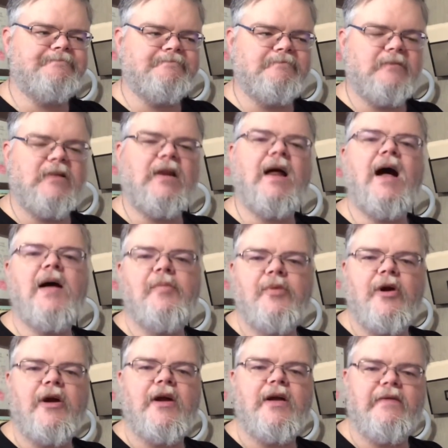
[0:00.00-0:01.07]

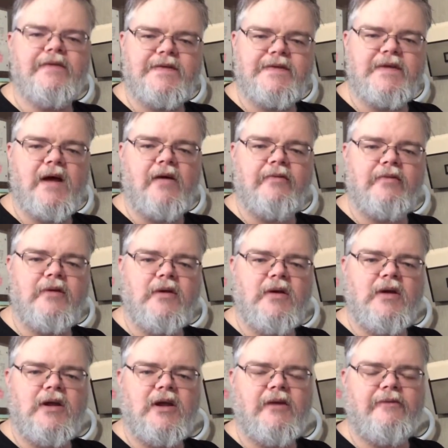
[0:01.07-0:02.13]
library of stuff,
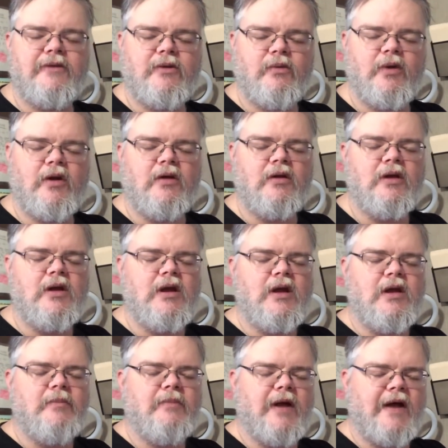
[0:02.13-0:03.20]
if you will.
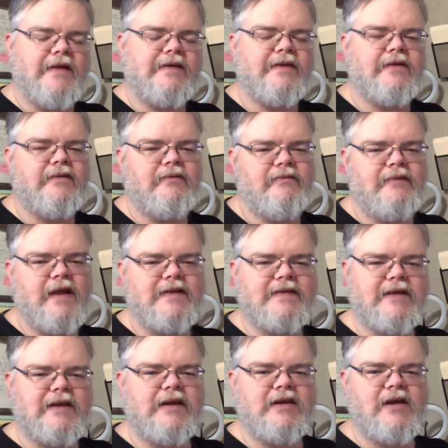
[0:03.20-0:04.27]
But that's
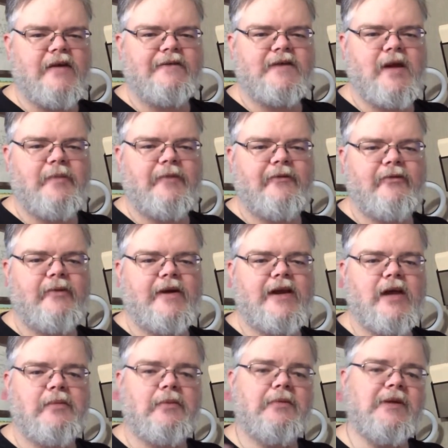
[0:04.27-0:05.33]
going to get off topic for right
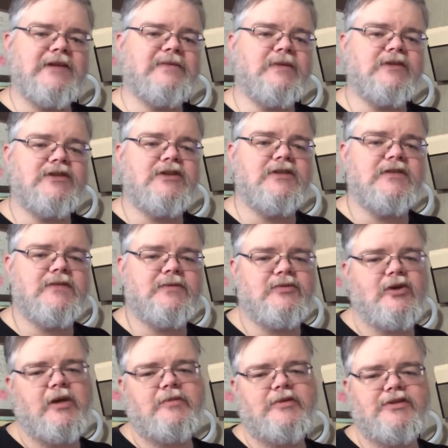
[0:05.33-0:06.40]
now. But please make sure you
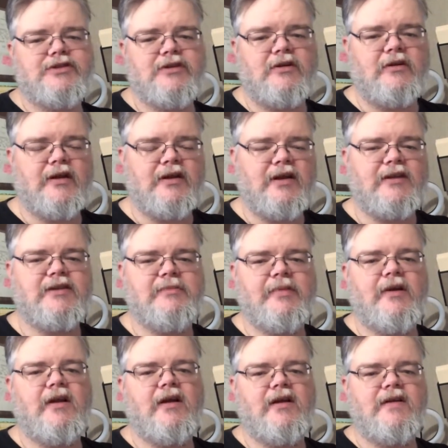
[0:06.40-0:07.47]
subscribe to the channel and click the
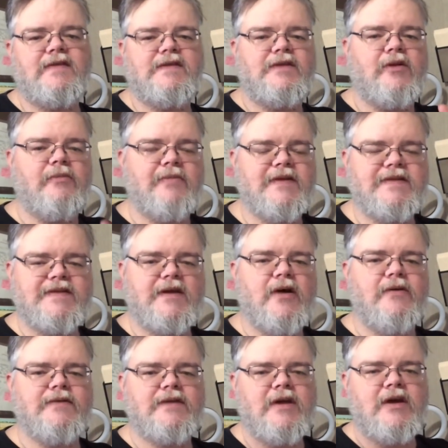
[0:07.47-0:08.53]
bell icon so you don't miss
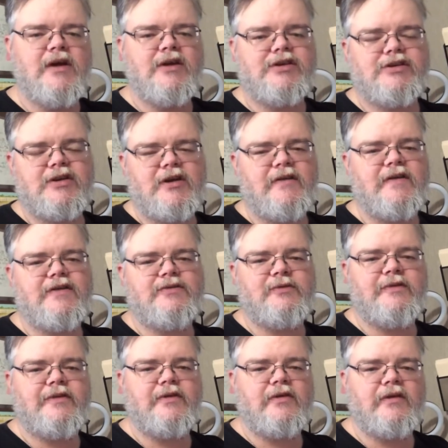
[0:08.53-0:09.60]
those. Share these
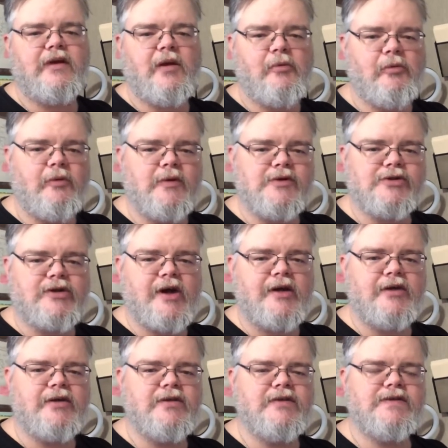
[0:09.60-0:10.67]
with your 911
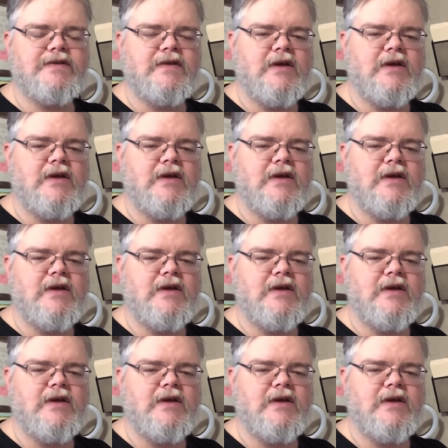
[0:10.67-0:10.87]
trainers,